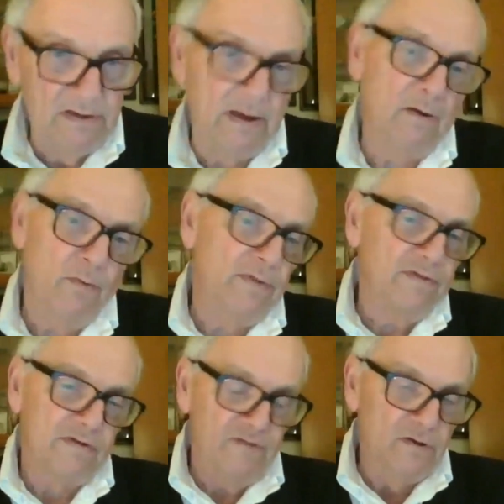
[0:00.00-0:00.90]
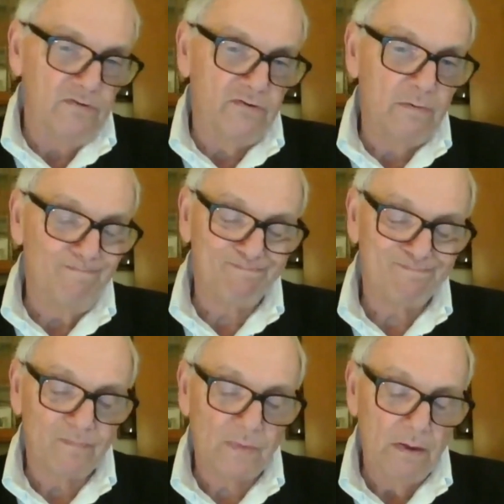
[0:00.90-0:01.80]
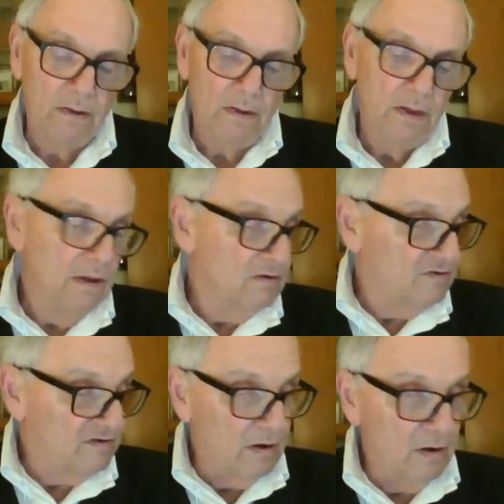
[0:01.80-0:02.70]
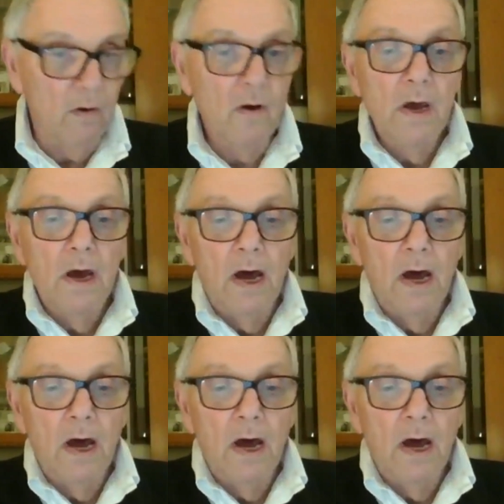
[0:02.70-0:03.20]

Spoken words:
be dealt with in future. So